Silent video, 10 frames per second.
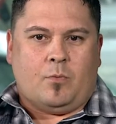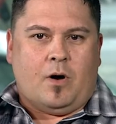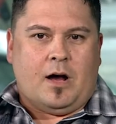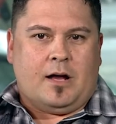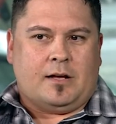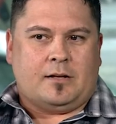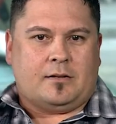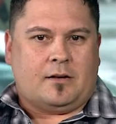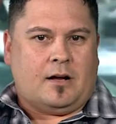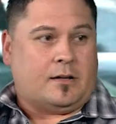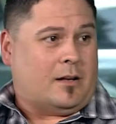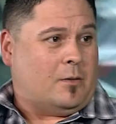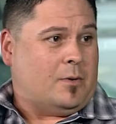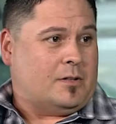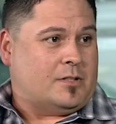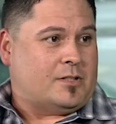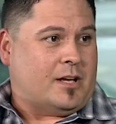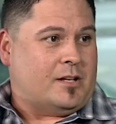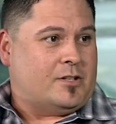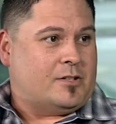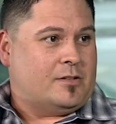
why I get up on stage.